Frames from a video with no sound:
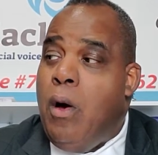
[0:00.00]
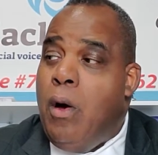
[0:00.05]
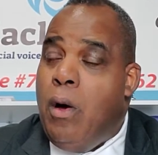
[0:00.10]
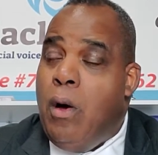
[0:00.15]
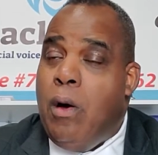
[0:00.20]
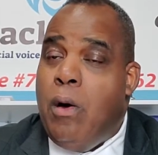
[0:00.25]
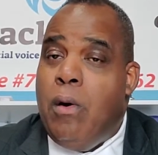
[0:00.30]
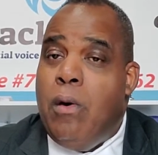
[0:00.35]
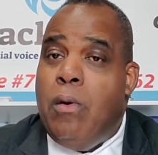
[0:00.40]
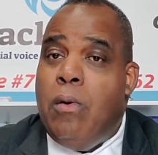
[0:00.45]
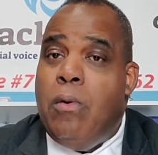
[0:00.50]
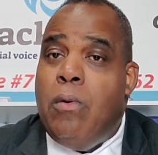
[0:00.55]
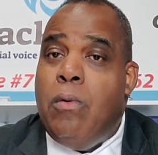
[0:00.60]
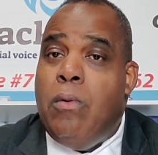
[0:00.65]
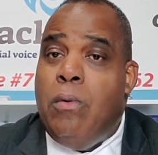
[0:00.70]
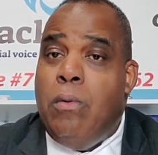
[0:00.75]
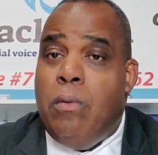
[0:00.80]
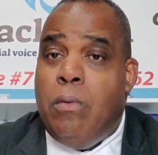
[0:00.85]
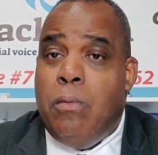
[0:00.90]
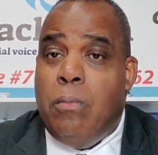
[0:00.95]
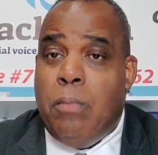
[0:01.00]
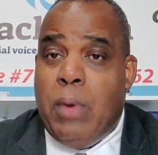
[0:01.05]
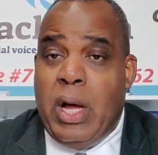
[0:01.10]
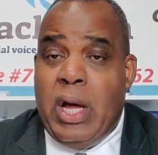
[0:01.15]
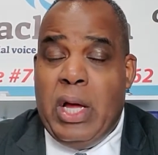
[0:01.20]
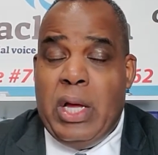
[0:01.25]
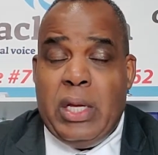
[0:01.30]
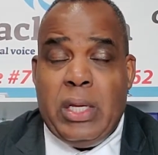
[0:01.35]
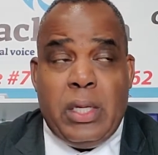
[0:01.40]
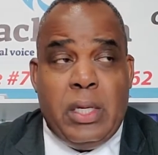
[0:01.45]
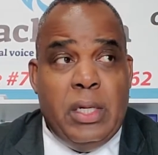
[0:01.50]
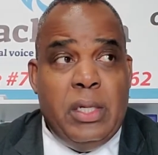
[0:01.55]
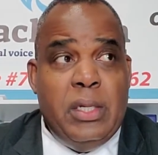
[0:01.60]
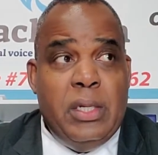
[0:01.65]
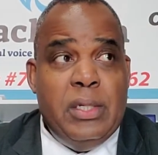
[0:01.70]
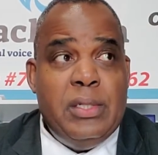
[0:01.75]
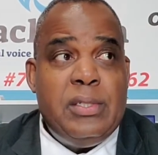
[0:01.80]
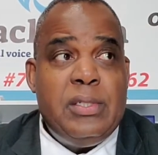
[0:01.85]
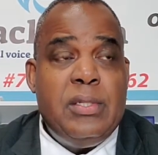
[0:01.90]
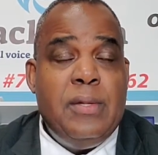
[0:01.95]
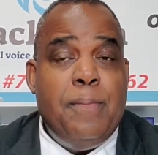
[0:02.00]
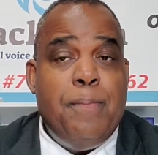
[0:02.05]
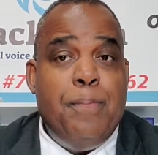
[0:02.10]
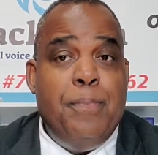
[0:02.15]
oh my goodness,